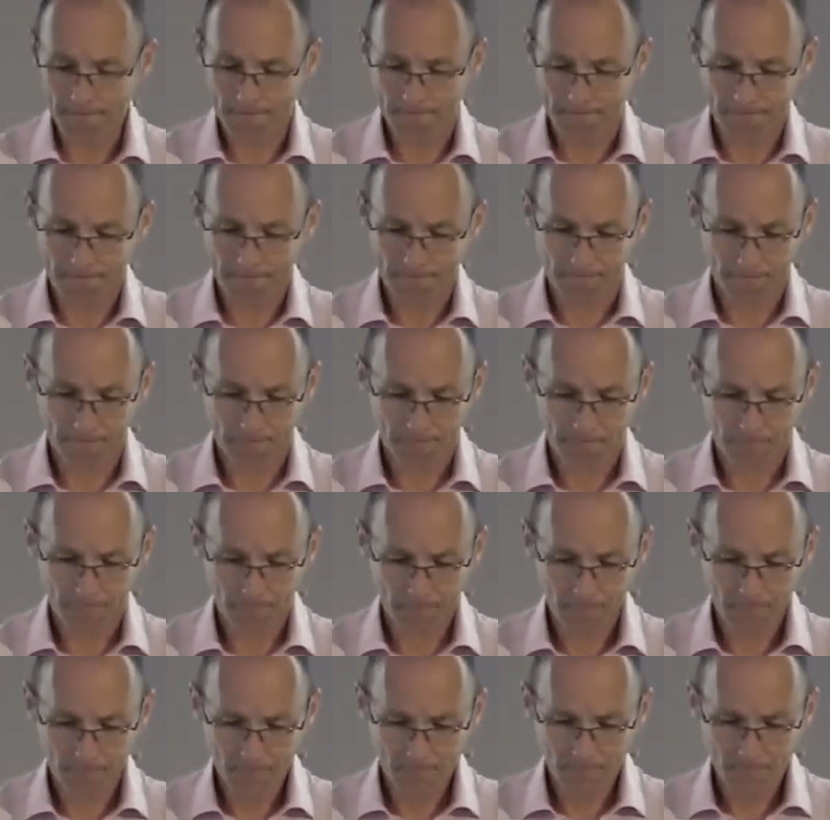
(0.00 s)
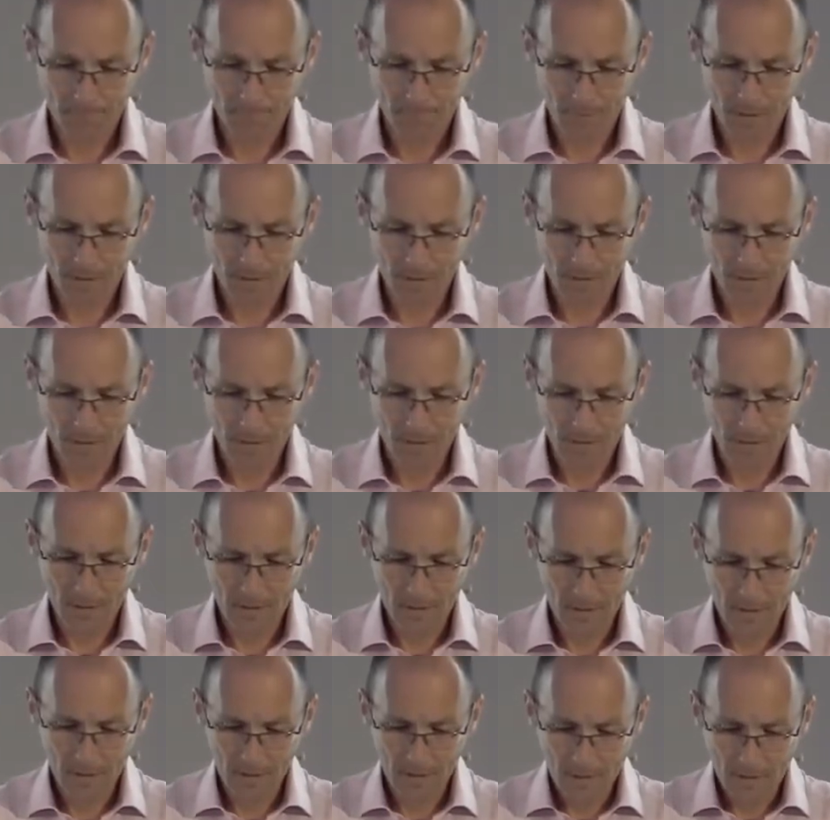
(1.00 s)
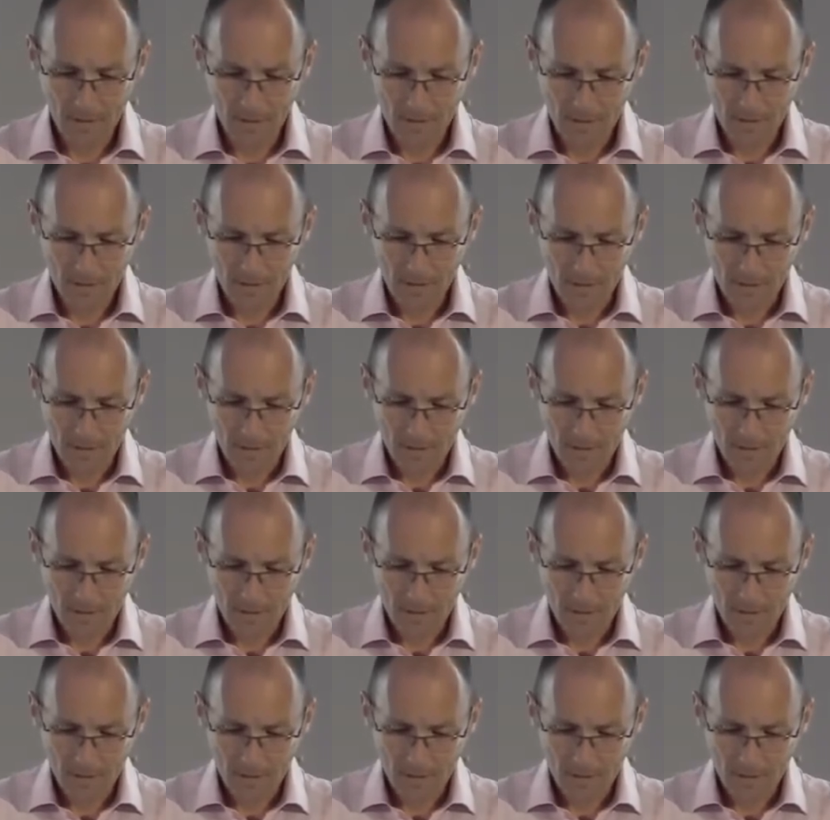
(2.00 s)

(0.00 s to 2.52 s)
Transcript: Nothing is said.